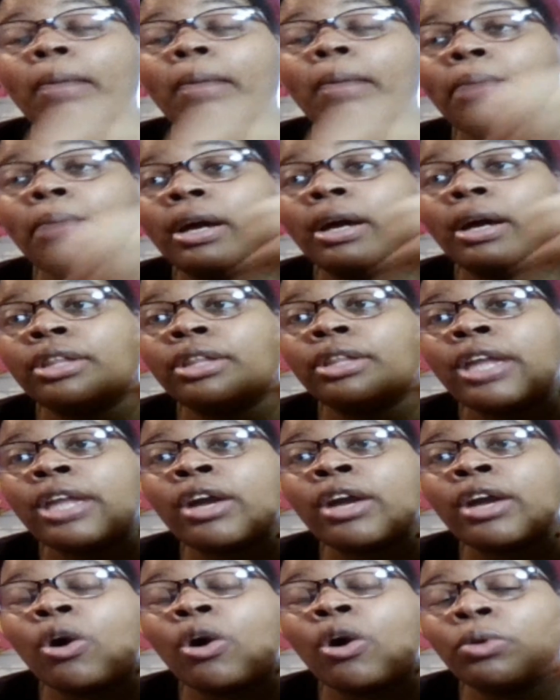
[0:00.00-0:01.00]
but
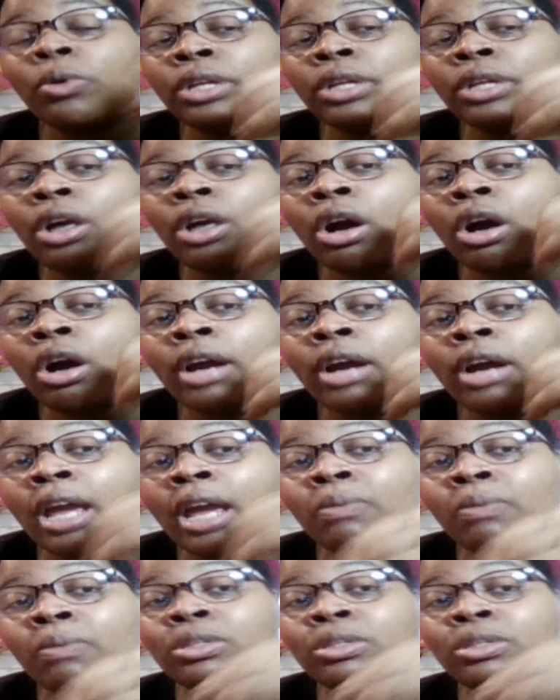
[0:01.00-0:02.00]
they only are
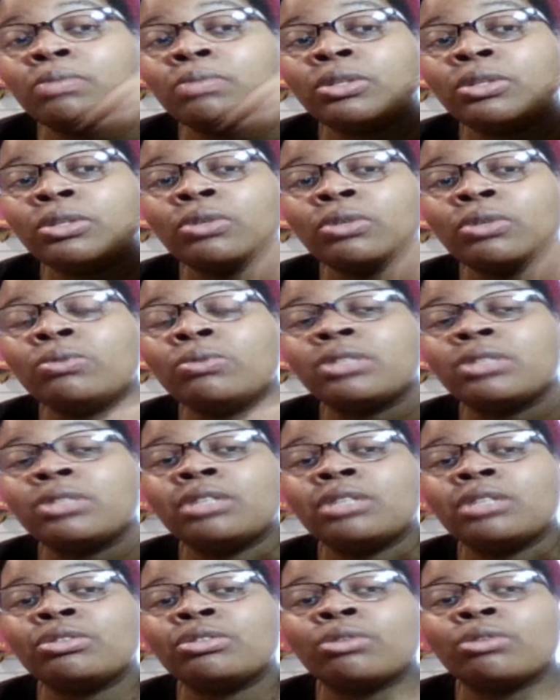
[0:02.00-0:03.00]
able to be used
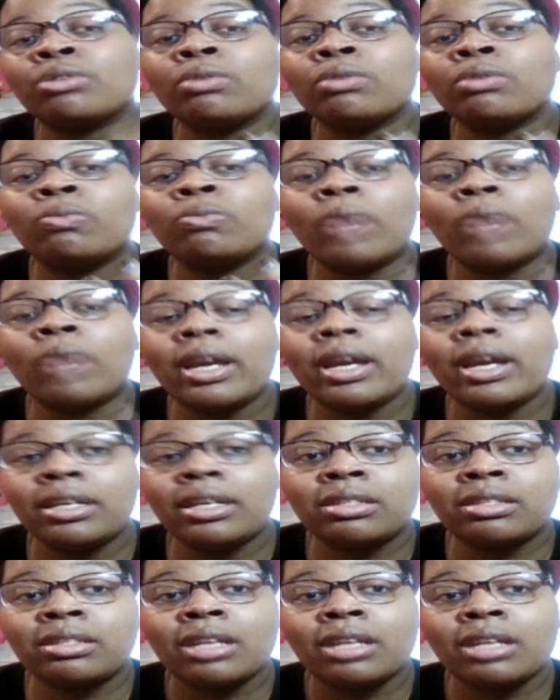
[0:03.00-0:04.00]
in certain
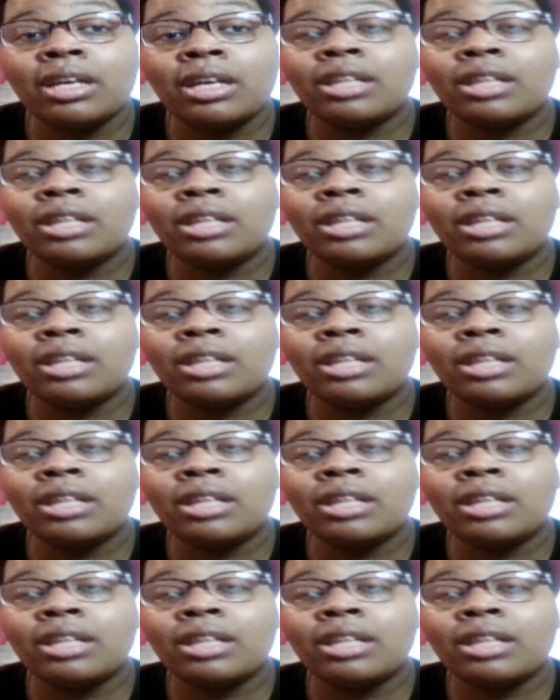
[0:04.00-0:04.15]
ways.